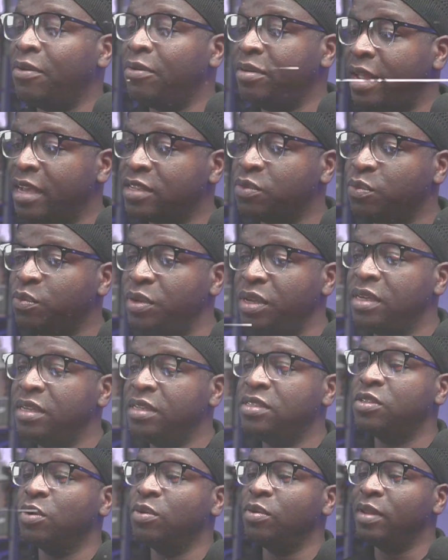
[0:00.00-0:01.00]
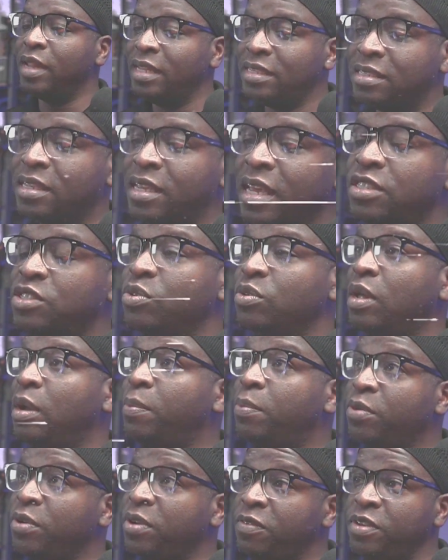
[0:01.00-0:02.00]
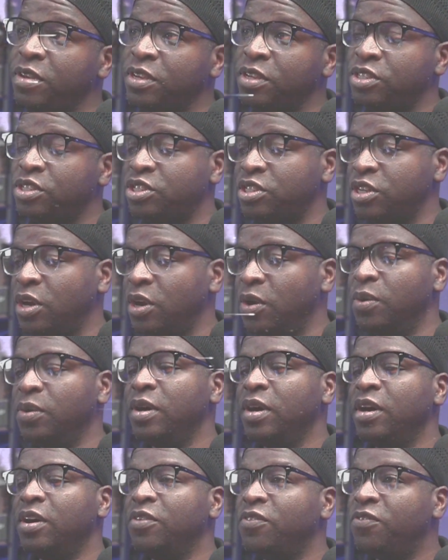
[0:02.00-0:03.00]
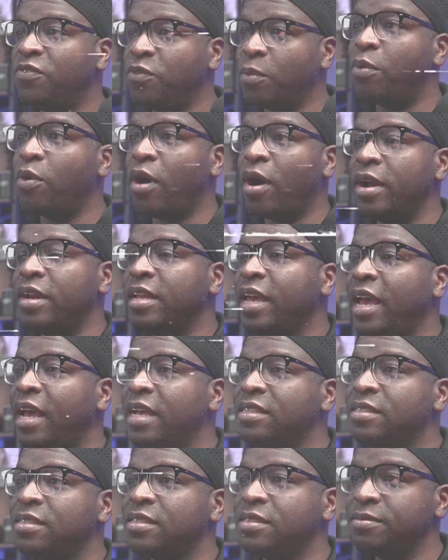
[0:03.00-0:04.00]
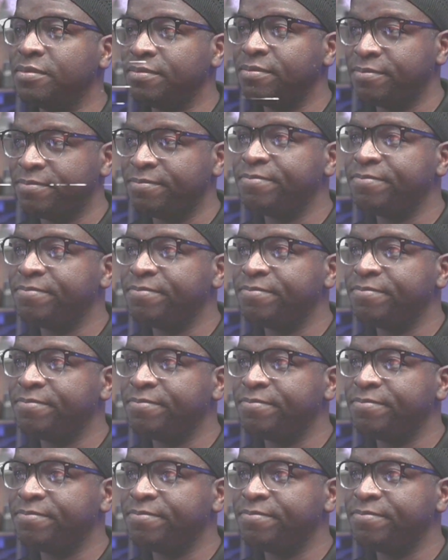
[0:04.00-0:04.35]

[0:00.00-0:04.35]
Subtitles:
is out next week, so let's schedule a previous show for broadcast.